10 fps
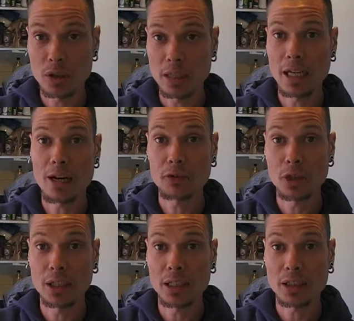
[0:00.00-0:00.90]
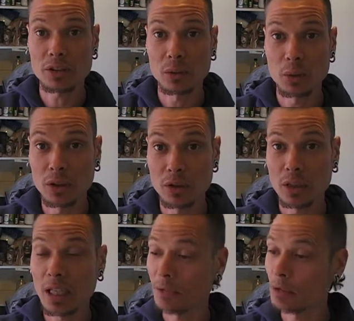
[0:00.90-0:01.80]
looking after our gut so we can
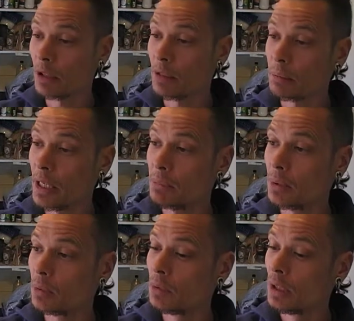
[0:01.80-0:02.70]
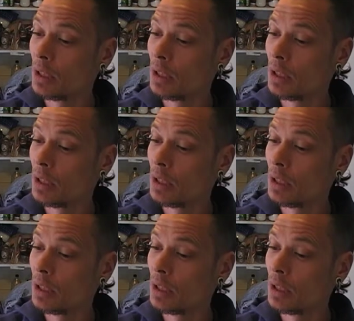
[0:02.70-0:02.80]
look after other people.